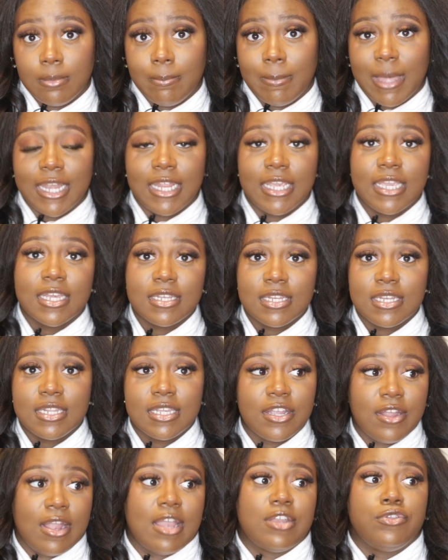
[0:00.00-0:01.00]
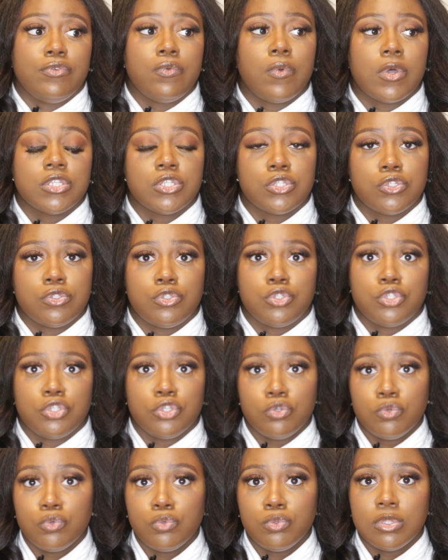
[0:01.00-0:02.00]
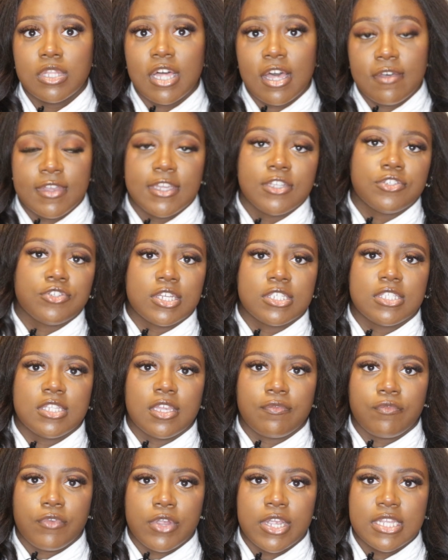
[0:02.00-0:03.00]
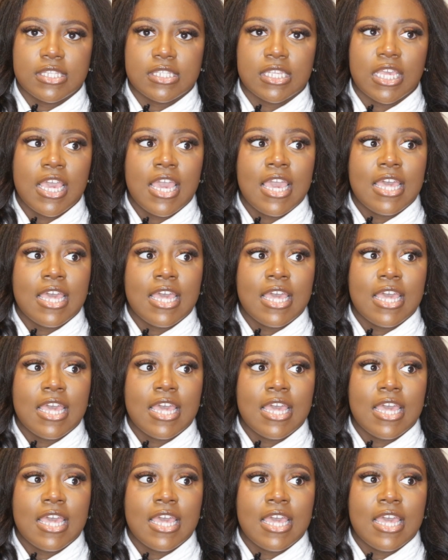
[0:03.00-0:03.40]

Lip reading: By the end of the year, I do want 2 loving, trusting friends